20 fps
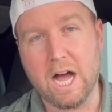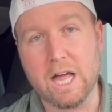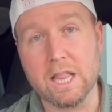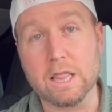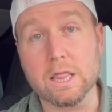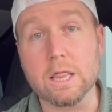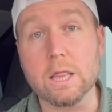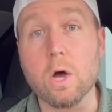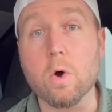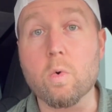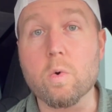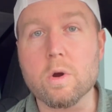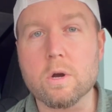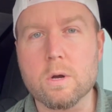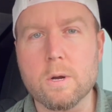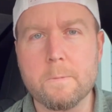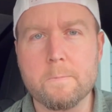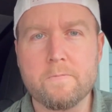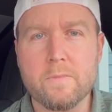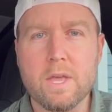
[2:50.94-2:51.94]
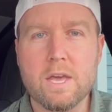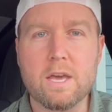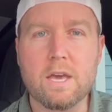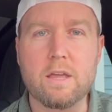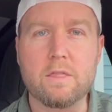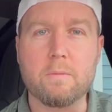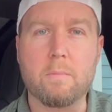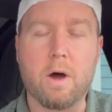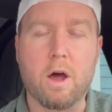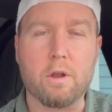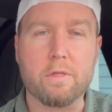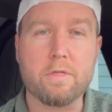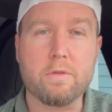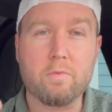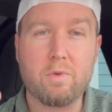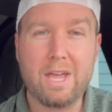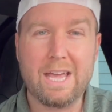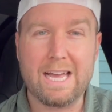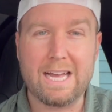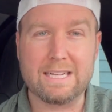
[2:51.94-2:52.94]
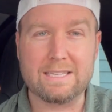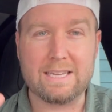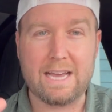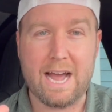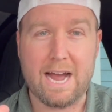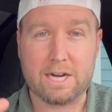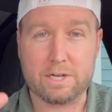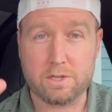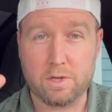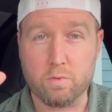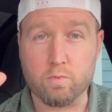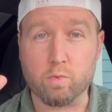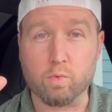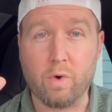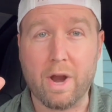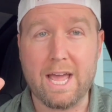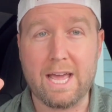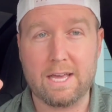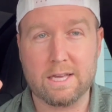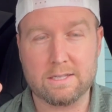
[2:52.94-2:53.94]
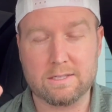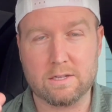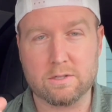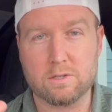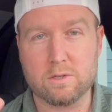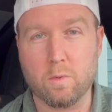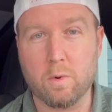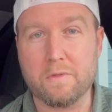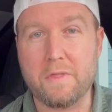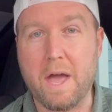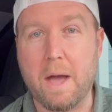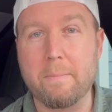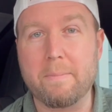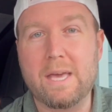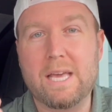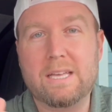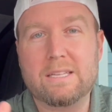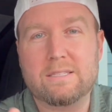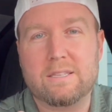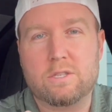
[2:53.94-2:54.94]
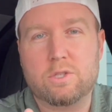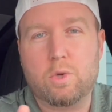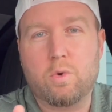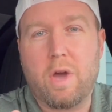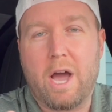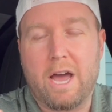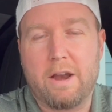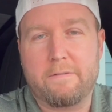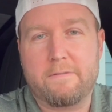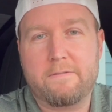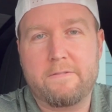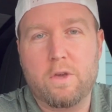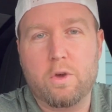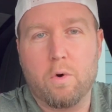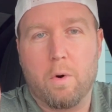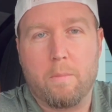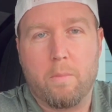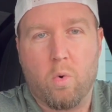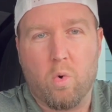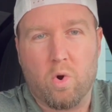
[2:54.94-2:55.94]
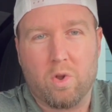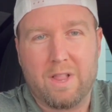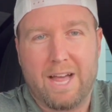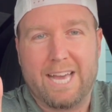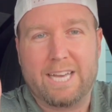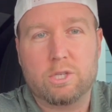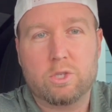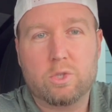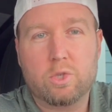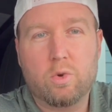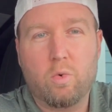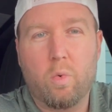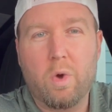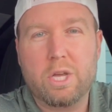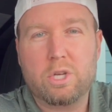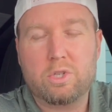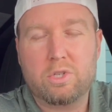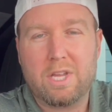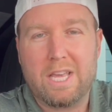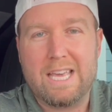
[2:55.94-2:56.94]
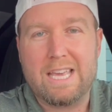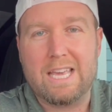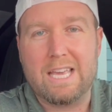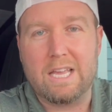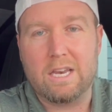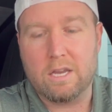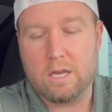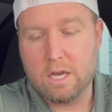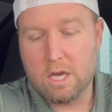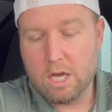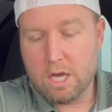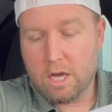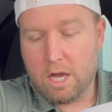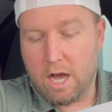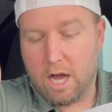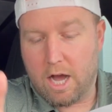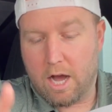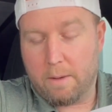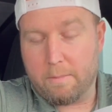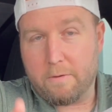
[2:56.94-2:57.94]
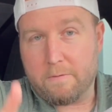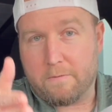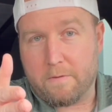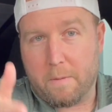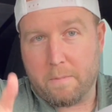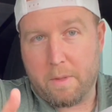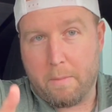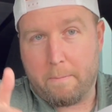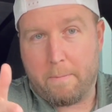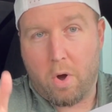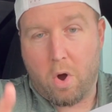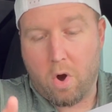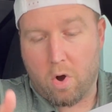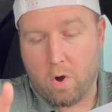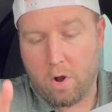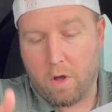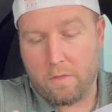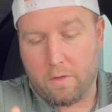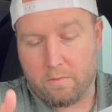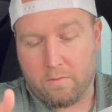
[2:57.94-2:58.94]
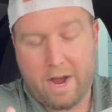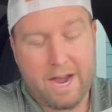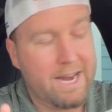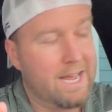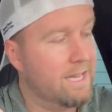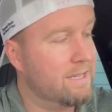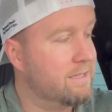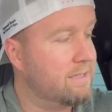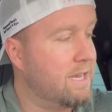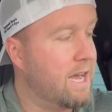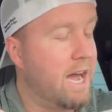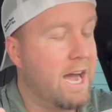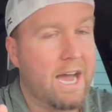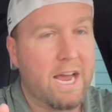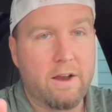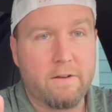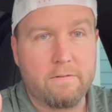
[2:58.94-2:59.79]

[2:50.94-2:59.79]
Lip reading: lowered. In the Model 3, it's actually raised. And so what that means is you kind of feel more like squished in from the bar on the right-hand side